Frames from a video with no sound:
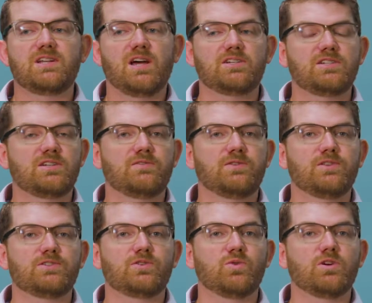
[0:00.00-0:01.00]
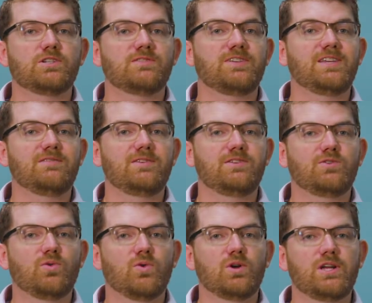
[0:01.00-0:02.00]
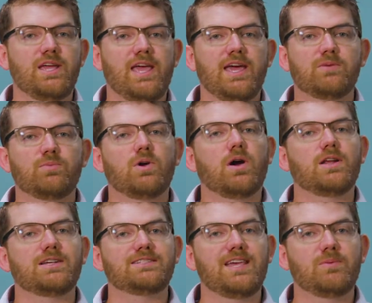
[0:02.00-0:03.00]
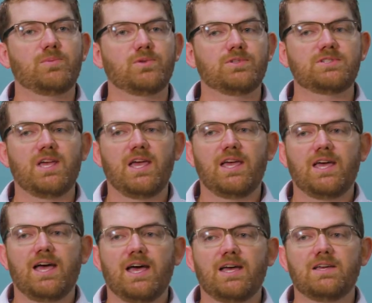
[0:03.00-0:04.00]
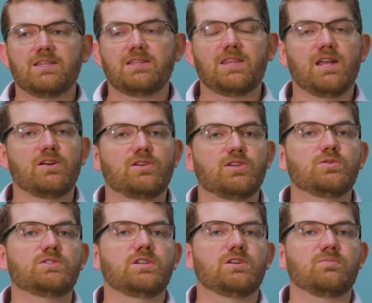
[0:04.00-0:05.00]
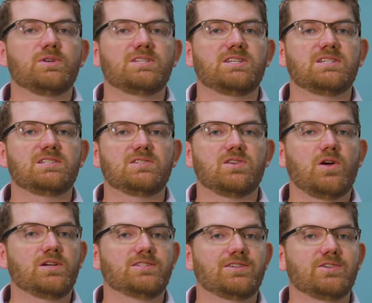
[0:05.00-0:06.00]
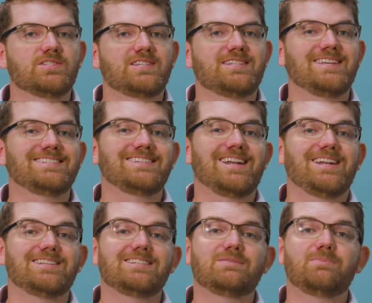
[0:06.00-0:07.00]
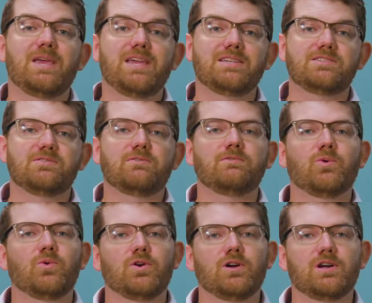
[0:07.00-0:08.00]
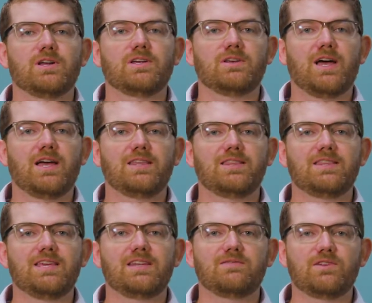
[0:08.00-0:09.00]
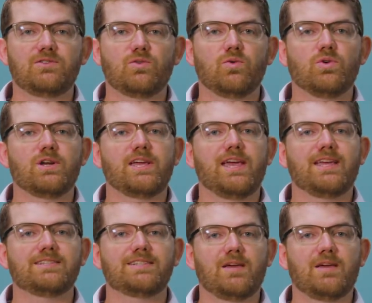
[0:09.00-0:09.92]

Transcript: deduction for the storage of inventory and product samples that are used in your business, as long as there's a designated space for the inventory and